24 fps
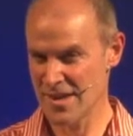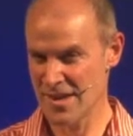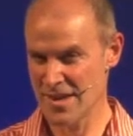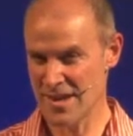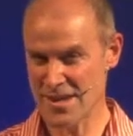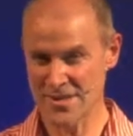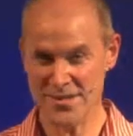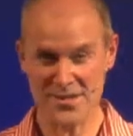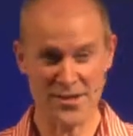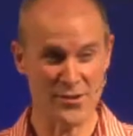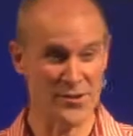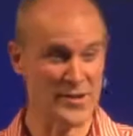
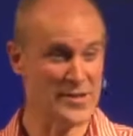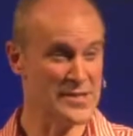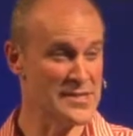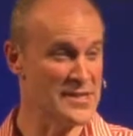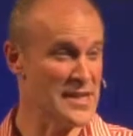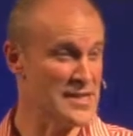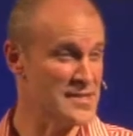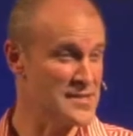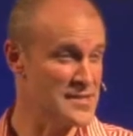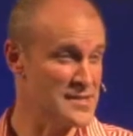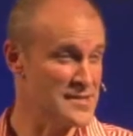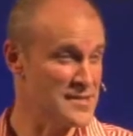And so he
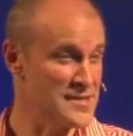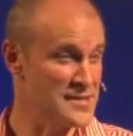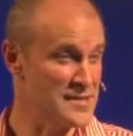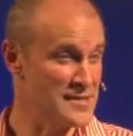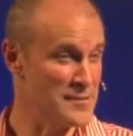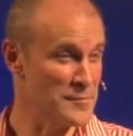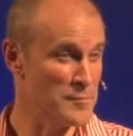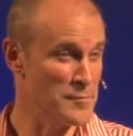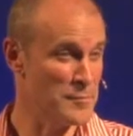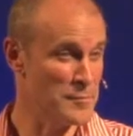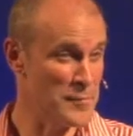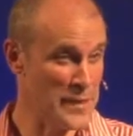says,
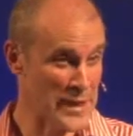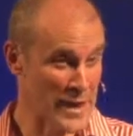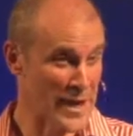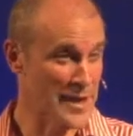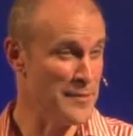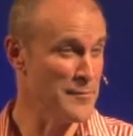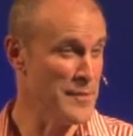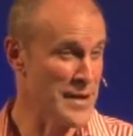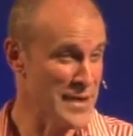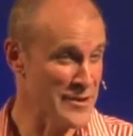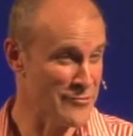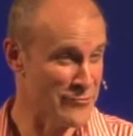be
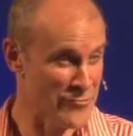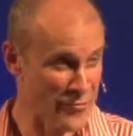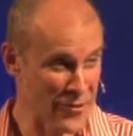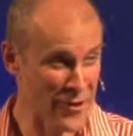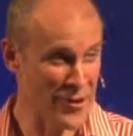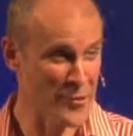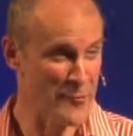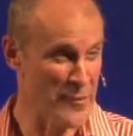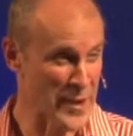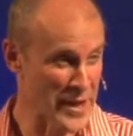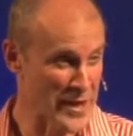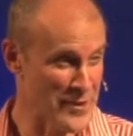like me,
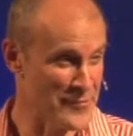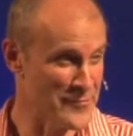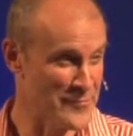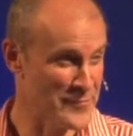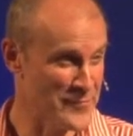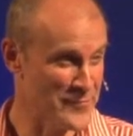follow me.